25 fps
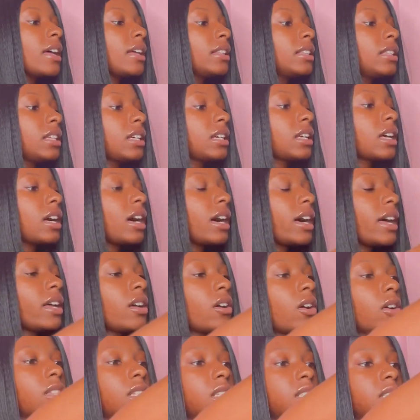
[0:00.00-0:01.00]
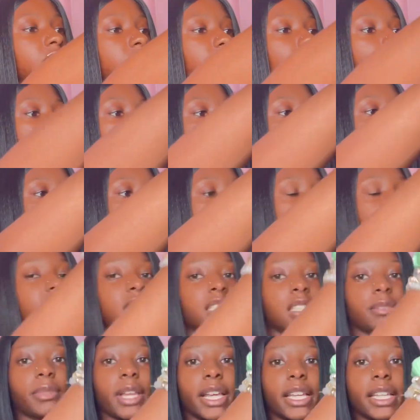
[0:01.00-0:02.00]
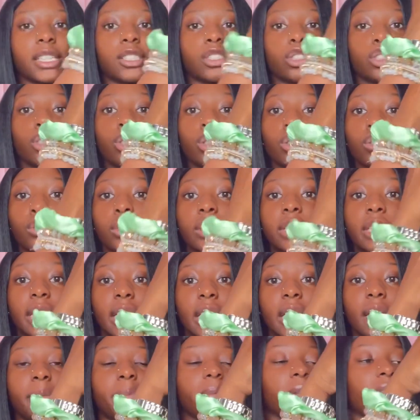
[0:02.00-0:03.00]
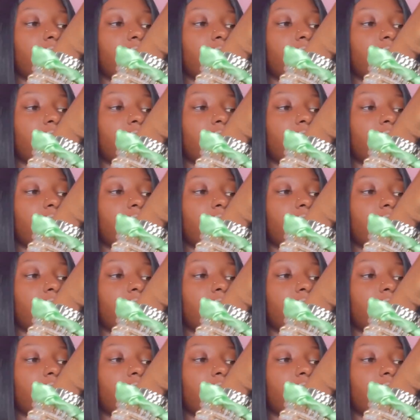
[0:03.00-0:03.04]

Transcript: the cut on the side, like it seemed like it's too deep.